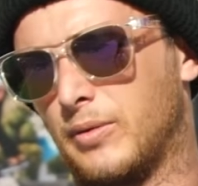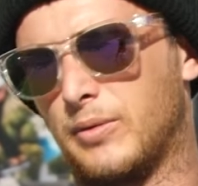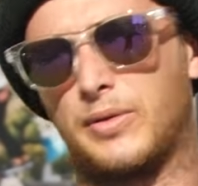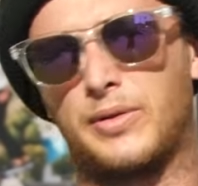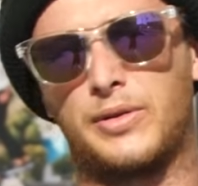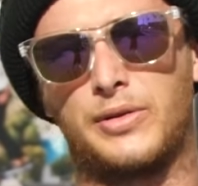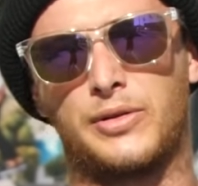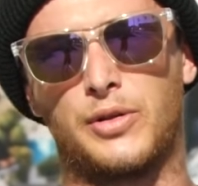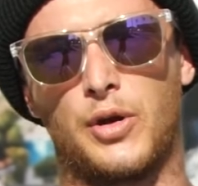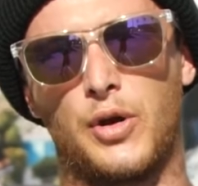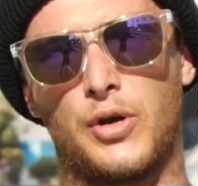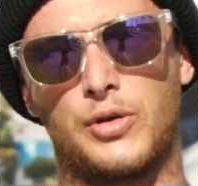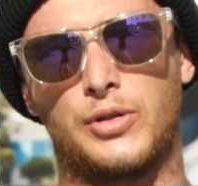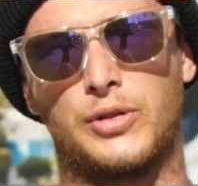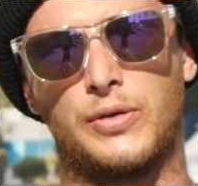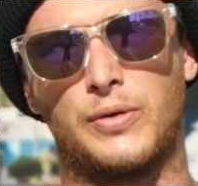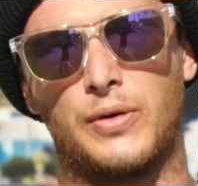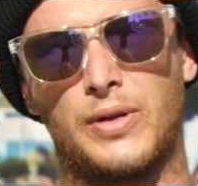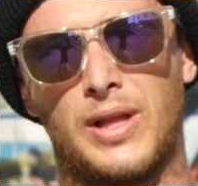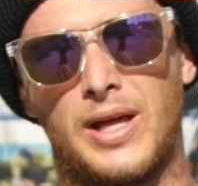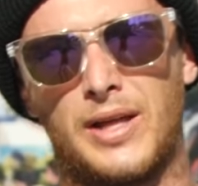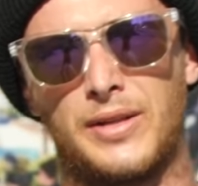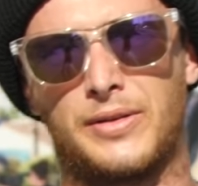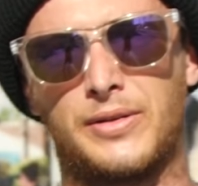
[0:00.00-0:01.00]
were stoked with
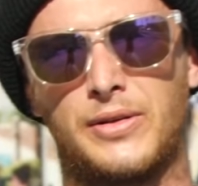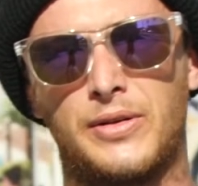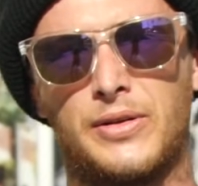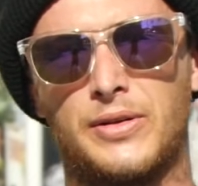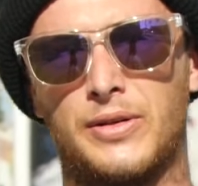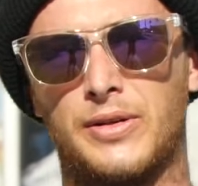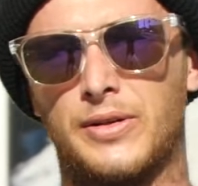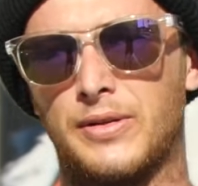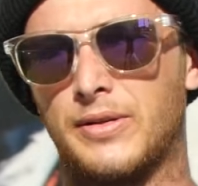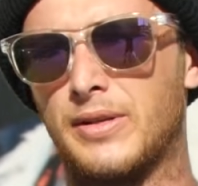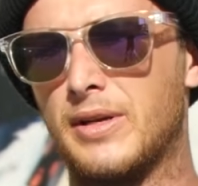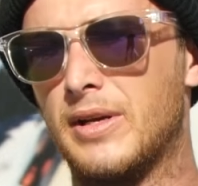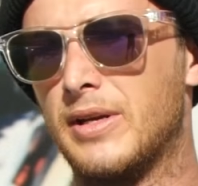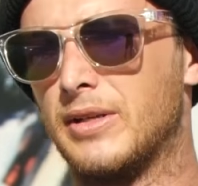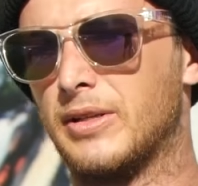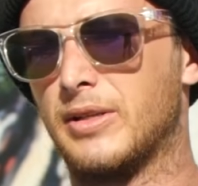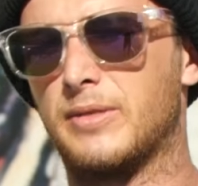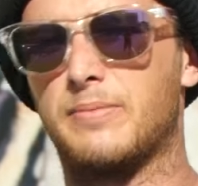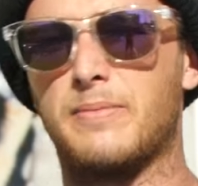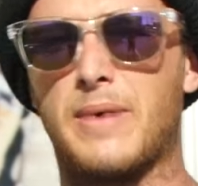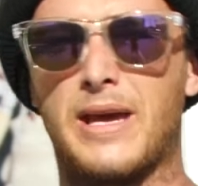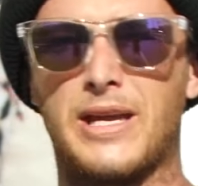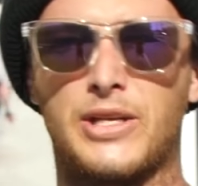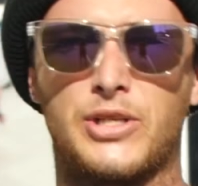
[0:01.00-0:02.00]
all our scooters.
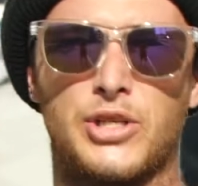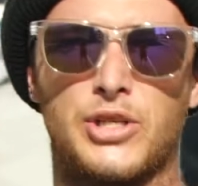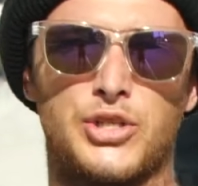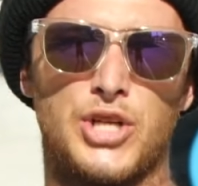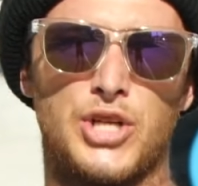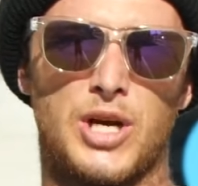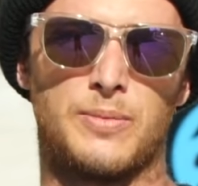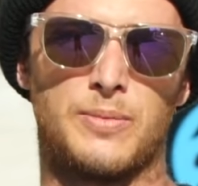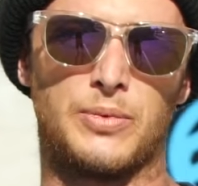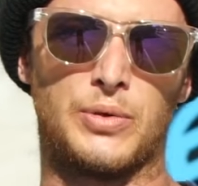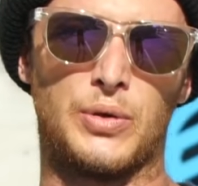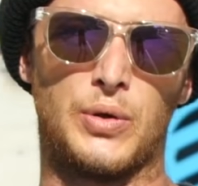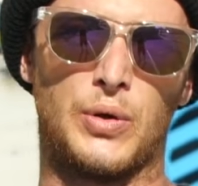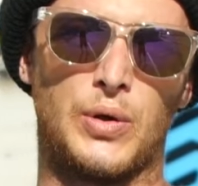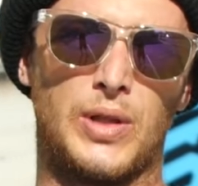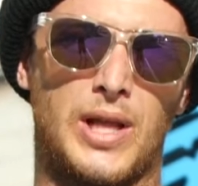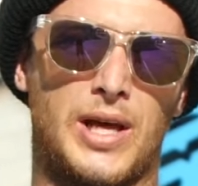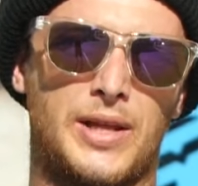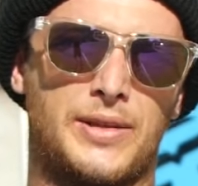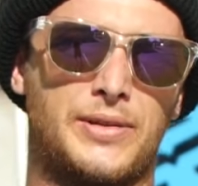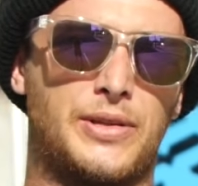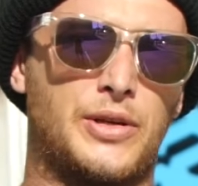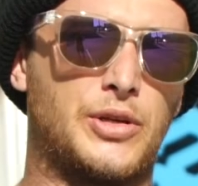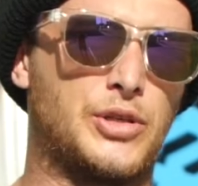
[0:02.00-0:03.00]
Just make sure you jump on all
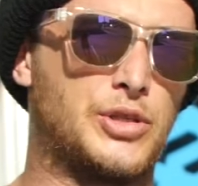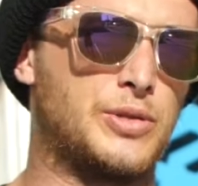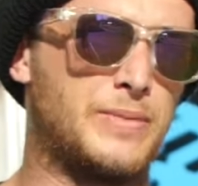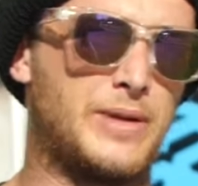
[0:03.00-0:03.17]
our social